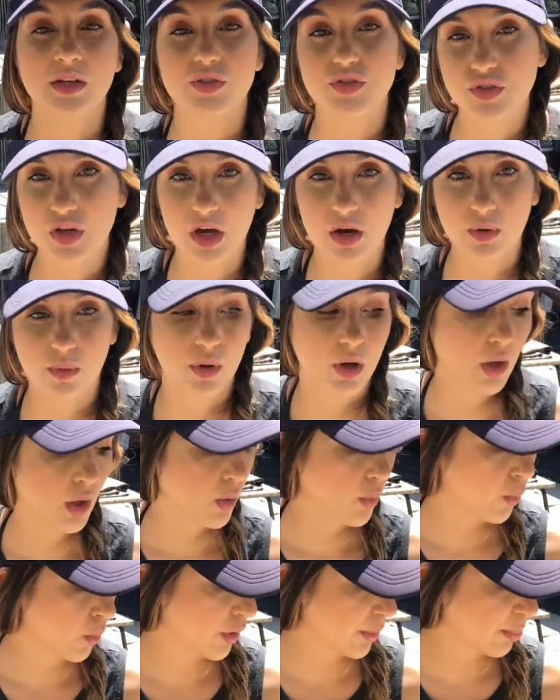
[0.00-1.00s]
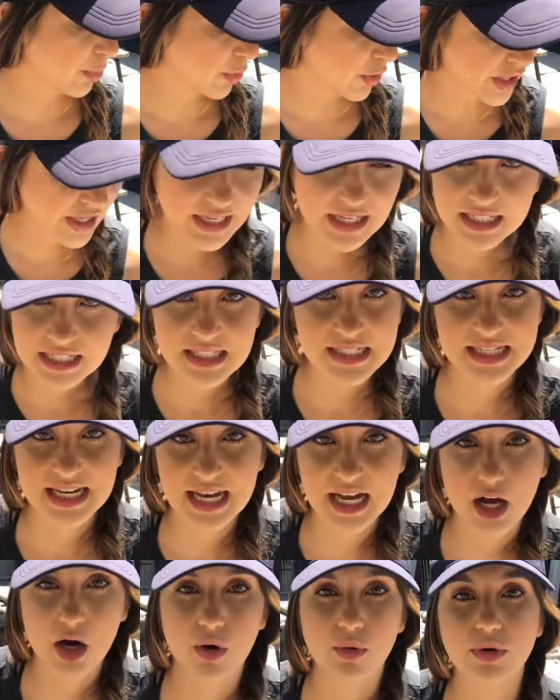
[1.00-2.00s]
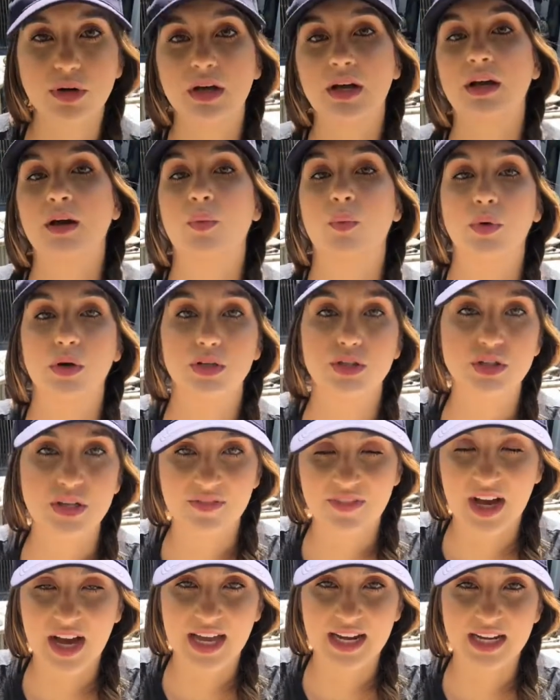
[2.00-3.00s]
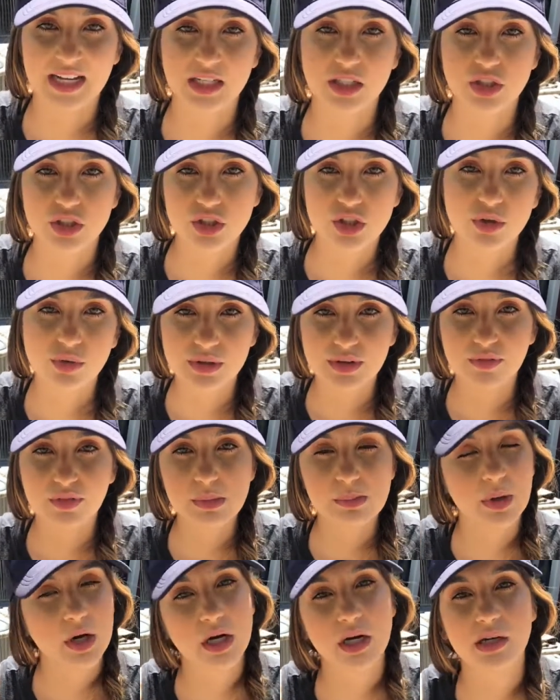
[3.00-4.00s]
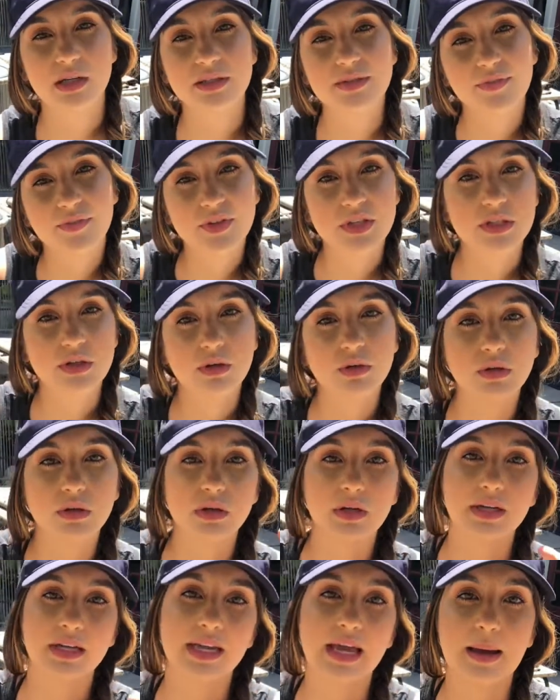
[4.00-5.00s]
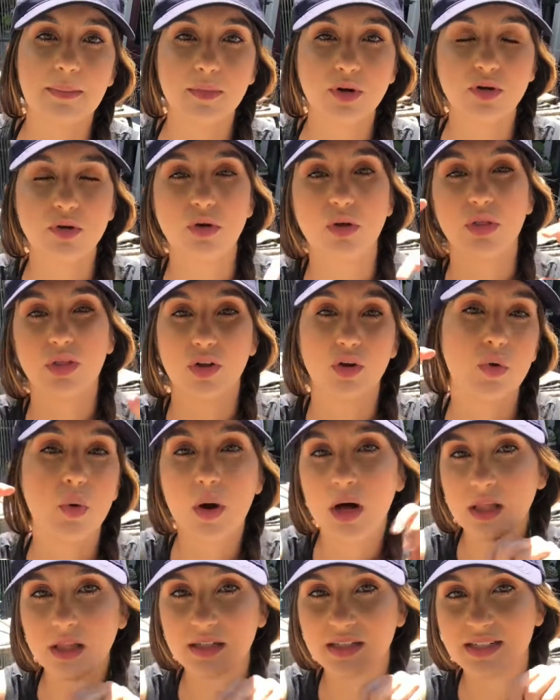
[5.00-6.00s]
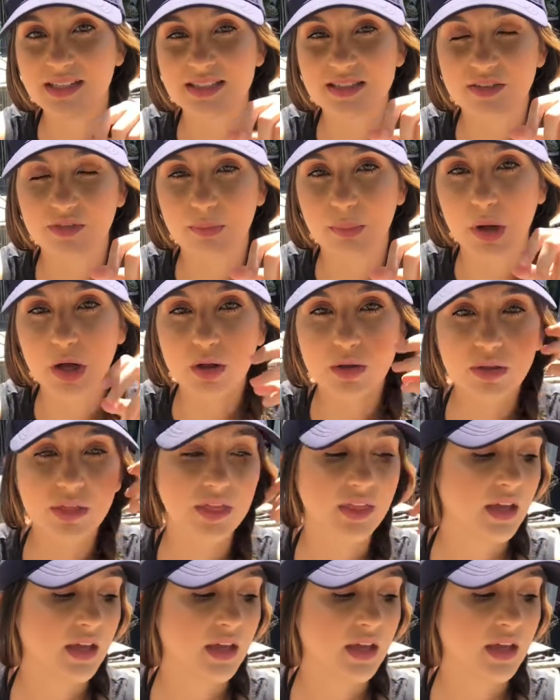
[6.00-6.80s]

So, we're breaking it down, we're dividing into 2 different parts, physical, chemical, the qualities of both,